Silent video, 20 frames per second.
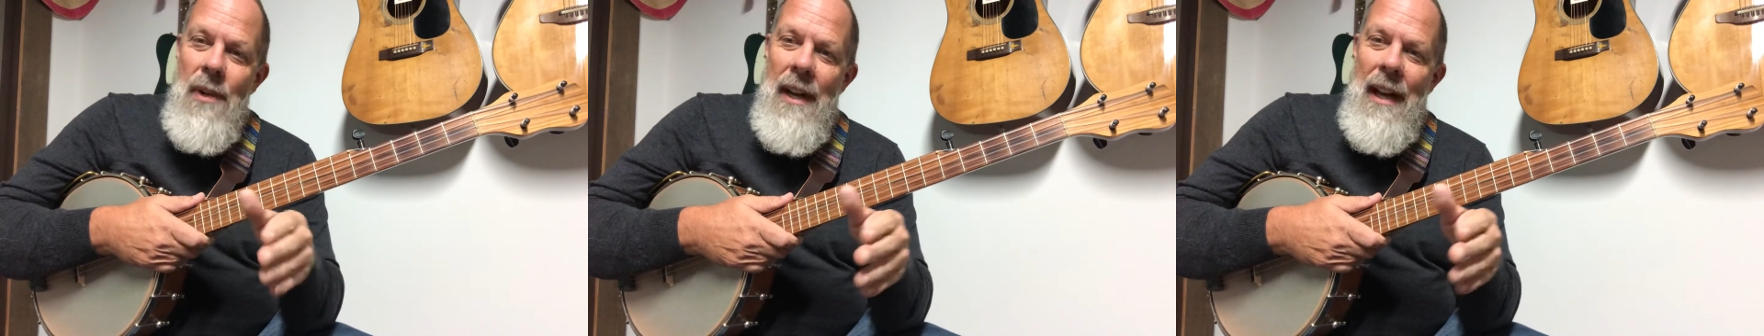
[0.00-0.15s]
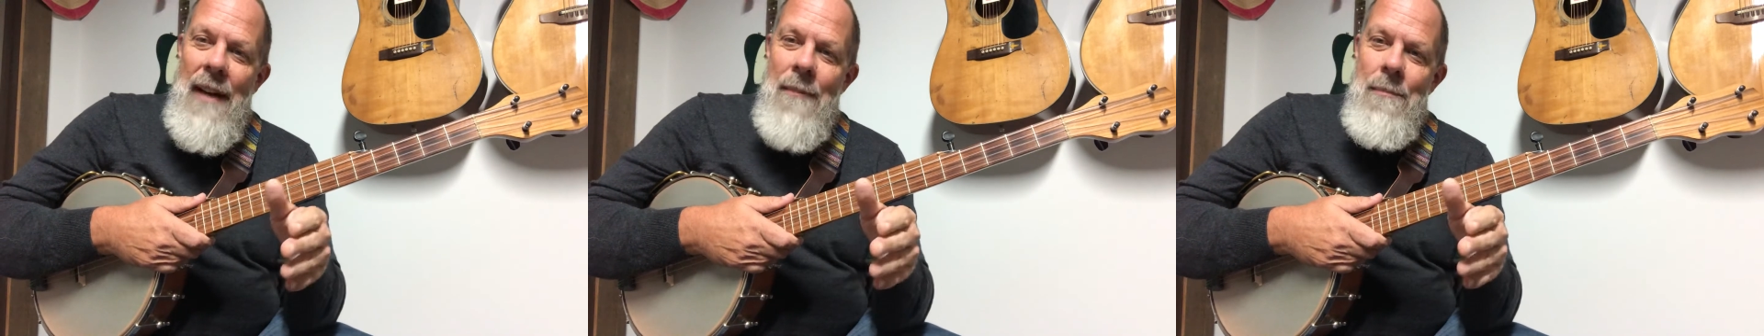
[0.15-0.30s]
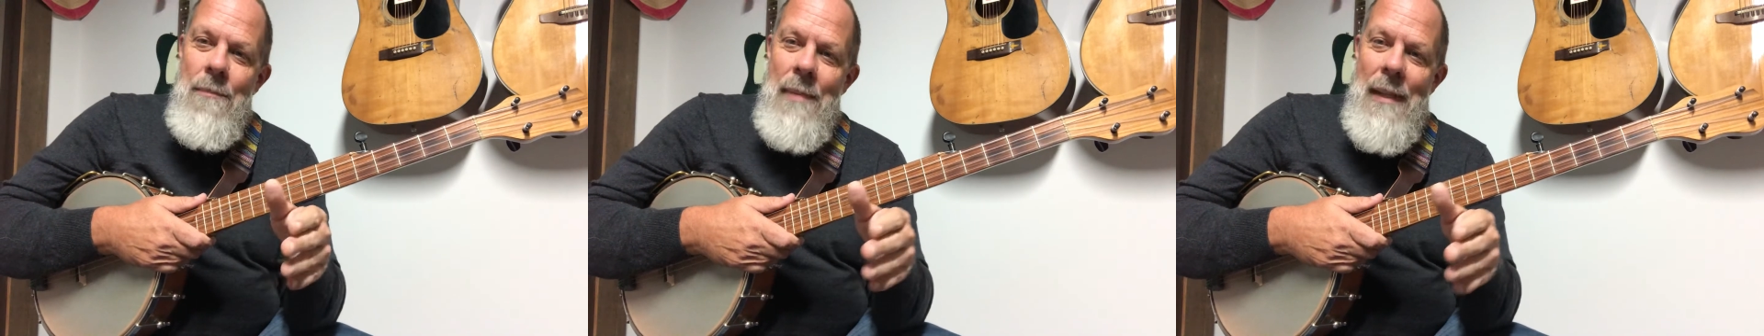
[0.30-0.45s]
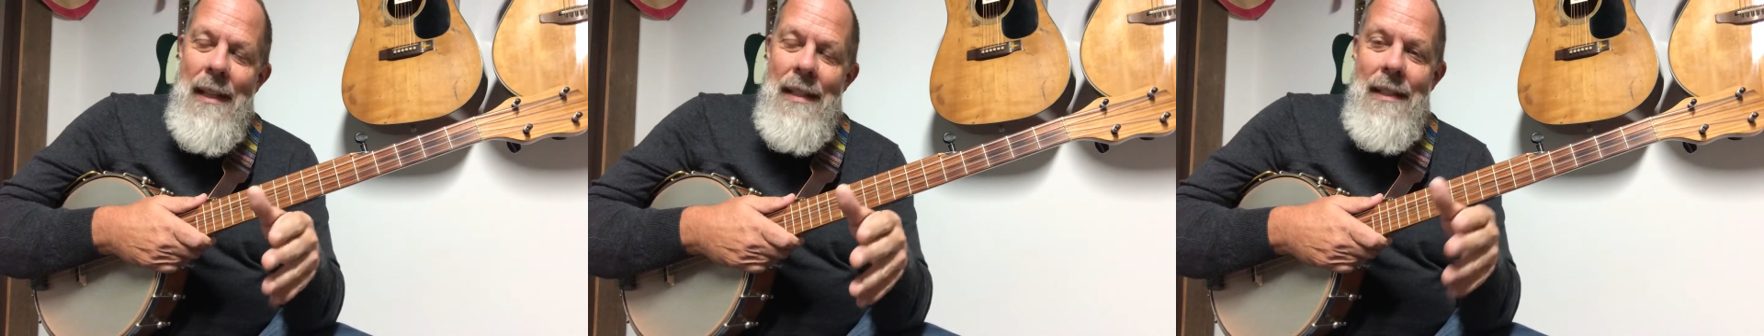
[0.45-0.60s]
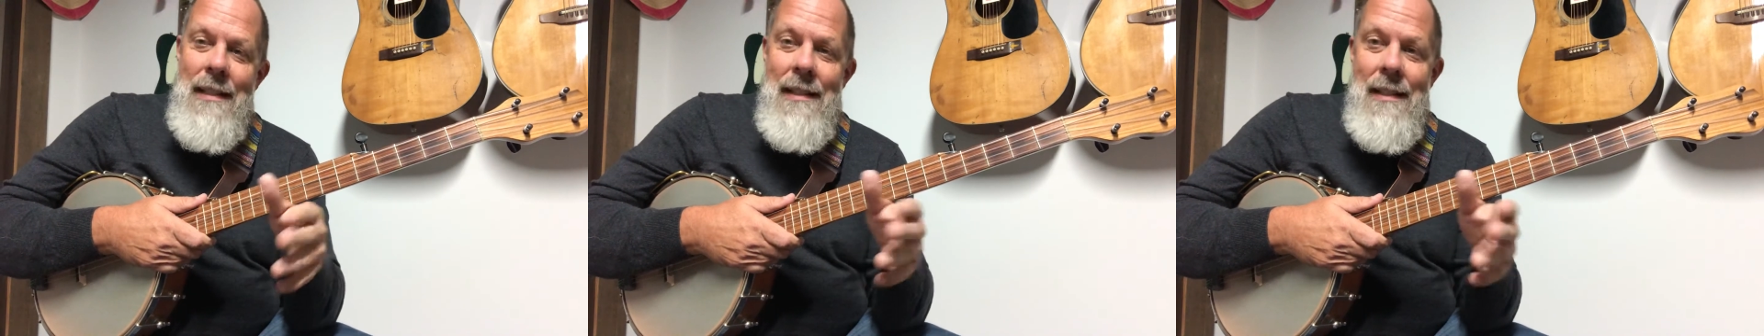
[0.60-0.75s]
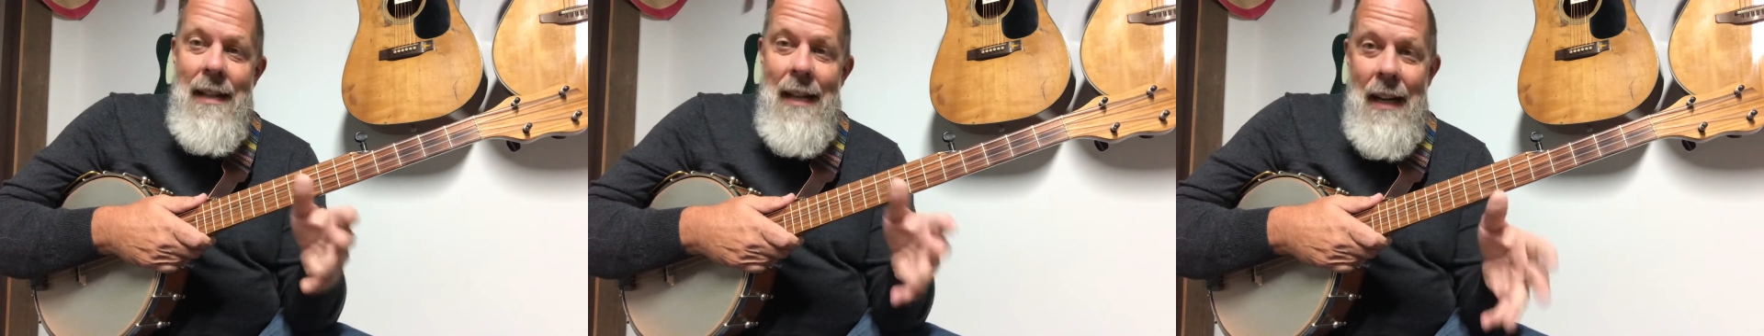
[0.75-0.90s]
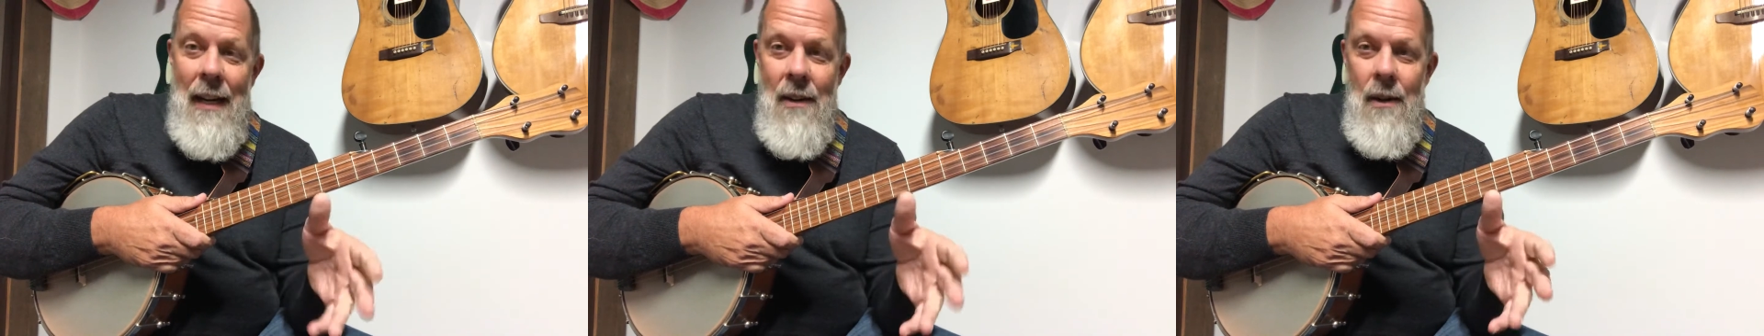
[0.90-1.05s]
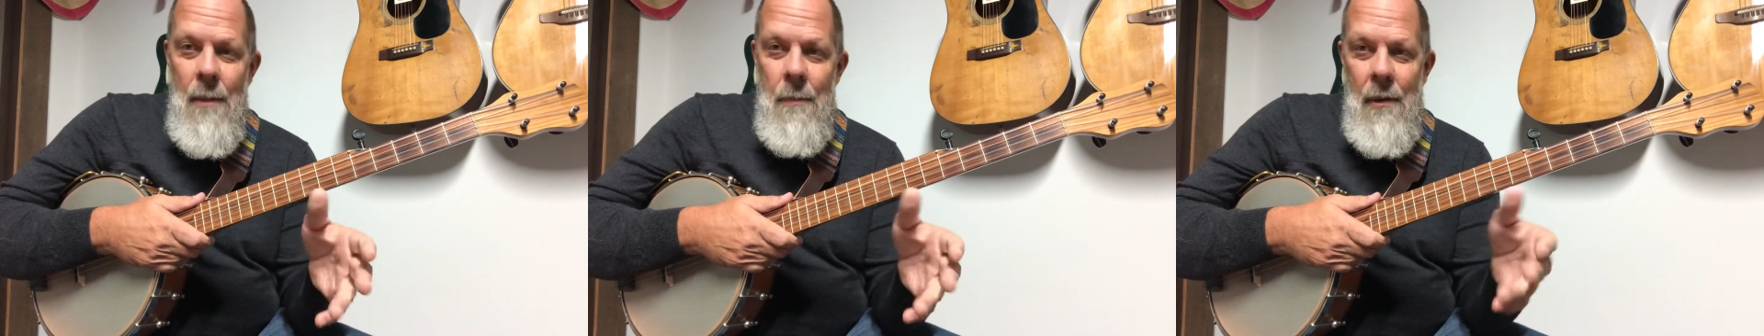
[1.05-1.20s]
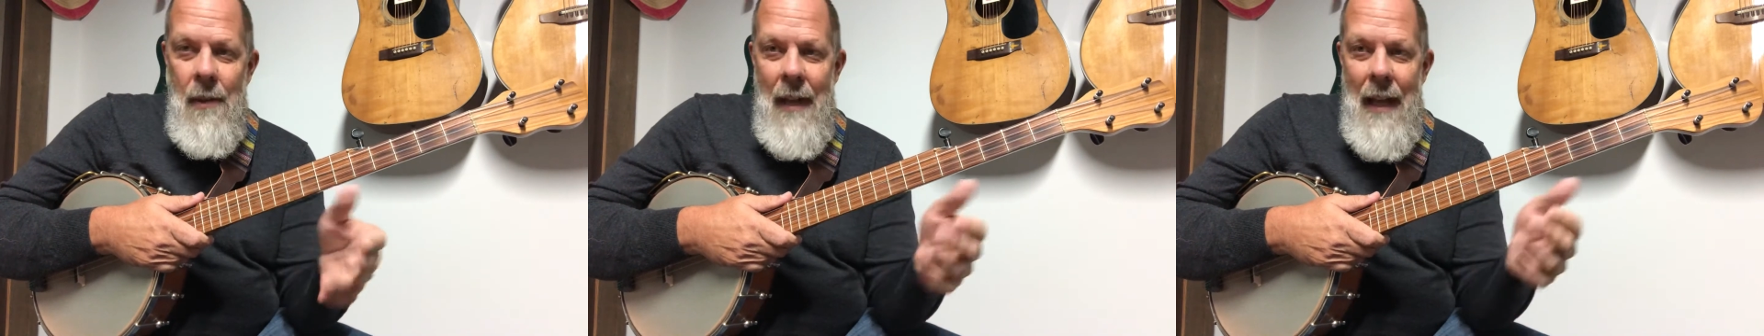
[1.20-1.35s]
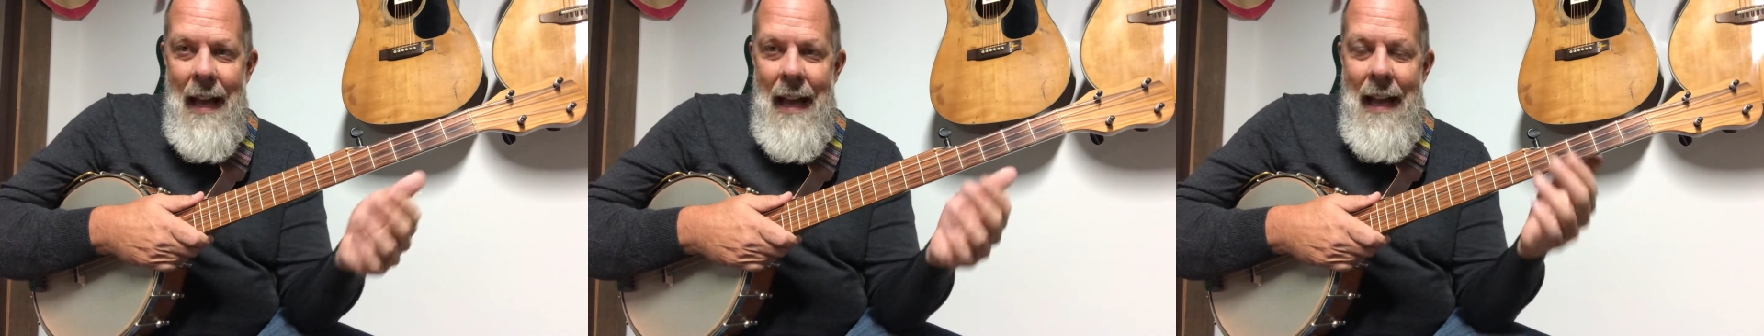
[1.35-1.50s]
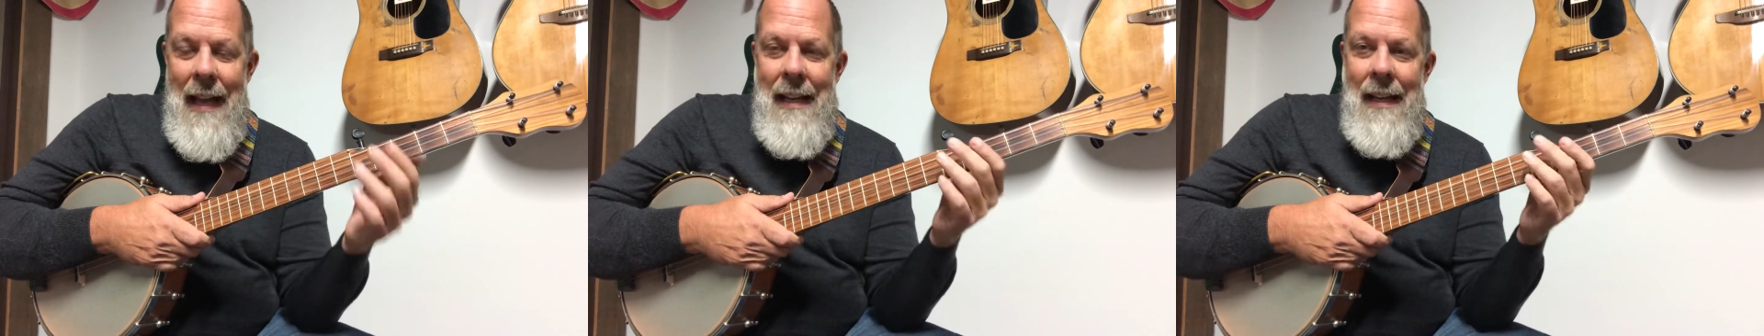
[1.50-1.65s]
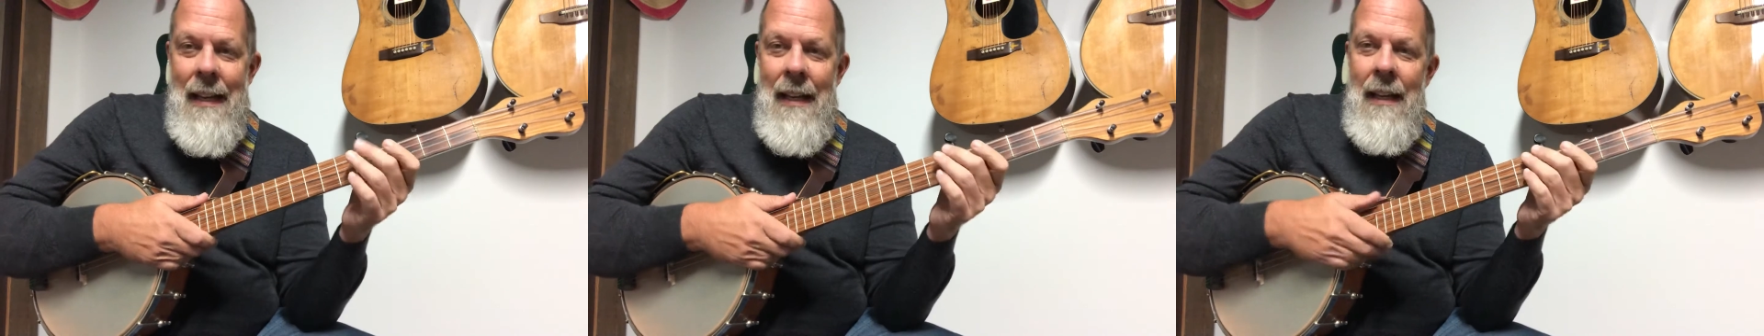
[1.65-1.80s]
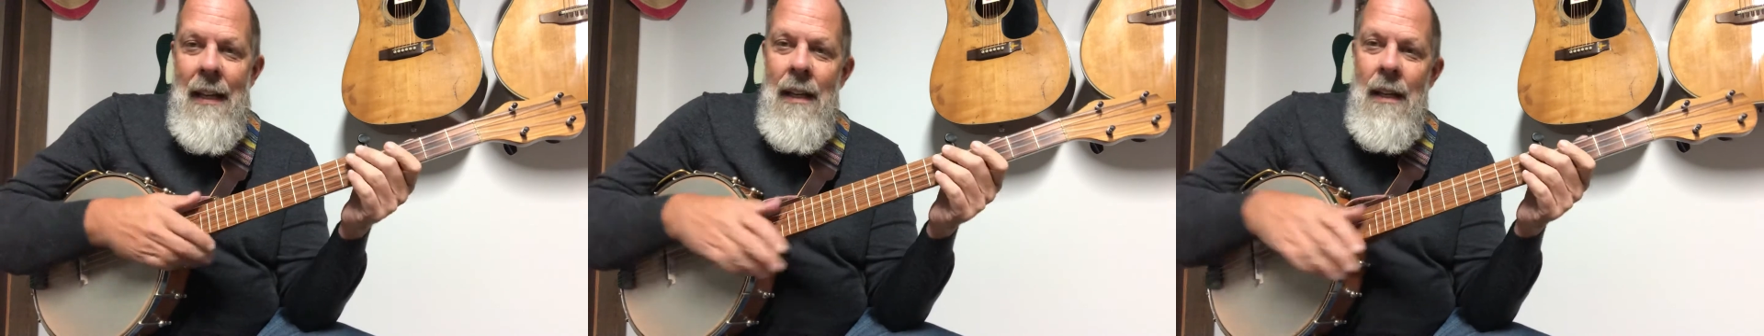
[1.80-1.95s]
what I've been terrible
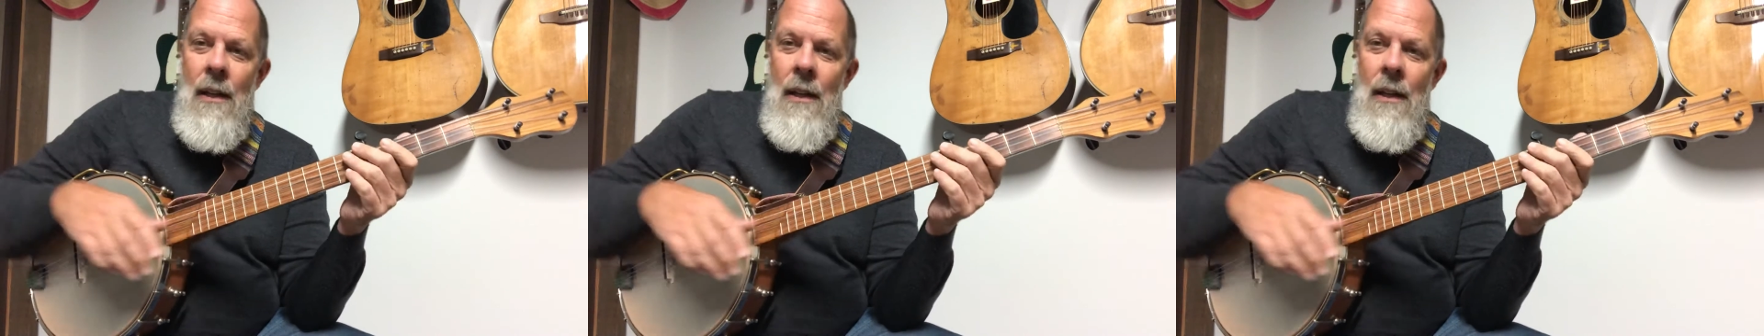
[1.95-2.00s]
at,